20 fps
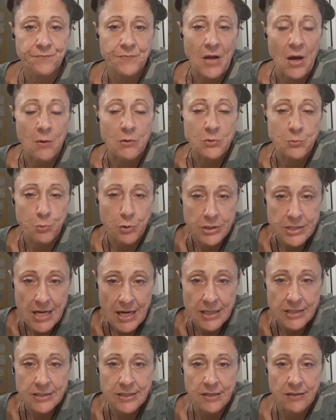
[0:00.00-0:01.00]
I was
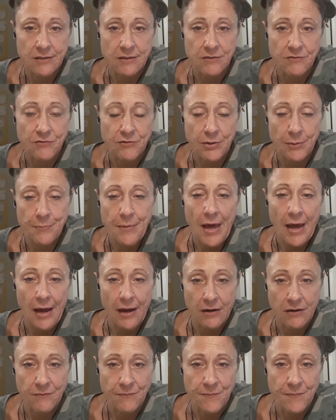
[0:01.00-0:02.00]
protected from that,
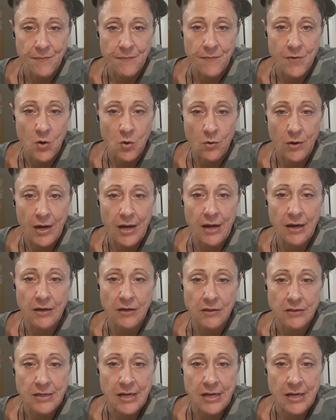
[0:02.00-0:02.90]
okay?